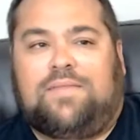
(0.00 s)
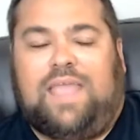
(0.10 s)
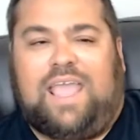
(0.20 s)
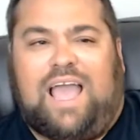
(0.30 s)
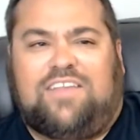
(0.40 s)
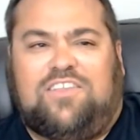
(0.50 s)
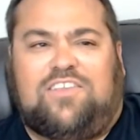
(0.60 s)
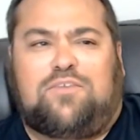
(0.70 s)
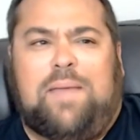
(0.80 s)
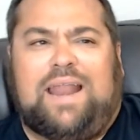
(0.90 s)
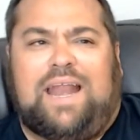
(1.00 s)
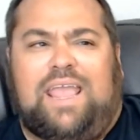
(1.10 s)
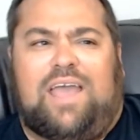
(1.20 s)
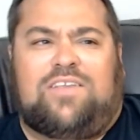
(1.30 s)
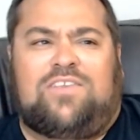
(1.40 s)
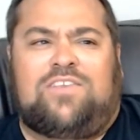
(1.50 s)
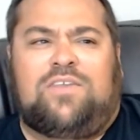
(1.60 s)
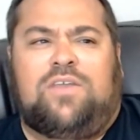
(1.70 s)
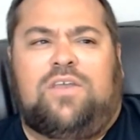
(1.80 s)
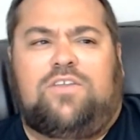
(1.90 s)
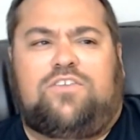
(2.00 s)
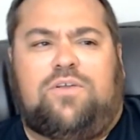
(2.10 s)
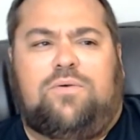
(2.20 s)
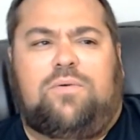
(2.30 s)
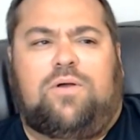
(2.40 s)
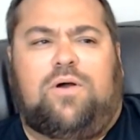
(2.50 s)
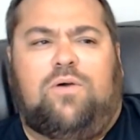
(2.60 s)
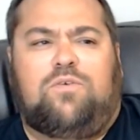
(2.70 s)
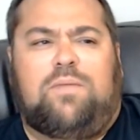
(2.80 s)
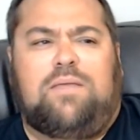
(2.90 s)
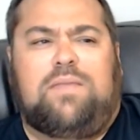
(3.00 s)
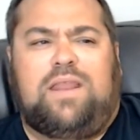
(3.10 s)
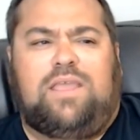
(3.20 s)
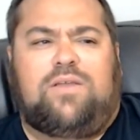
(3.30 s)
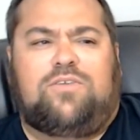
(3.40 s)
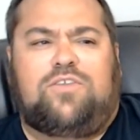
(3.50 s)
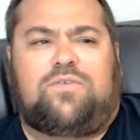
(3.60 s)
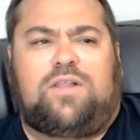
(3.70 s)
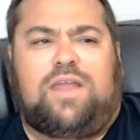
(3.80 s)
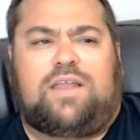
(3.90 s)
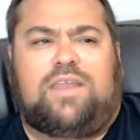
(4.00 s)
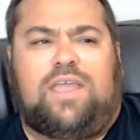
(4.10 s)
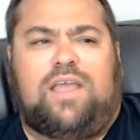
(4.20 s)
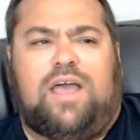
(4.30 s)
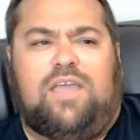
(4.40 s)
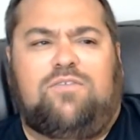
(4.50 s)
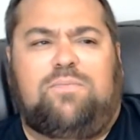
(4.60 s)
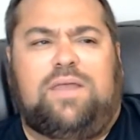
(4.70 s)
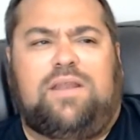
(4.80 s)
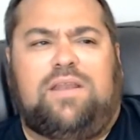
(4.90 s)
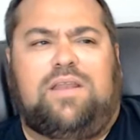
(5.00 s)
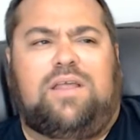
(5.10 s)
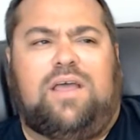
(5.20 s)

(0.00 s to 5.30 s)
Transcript: guys, this is Matt NES. So, over my many years of collecting, I've been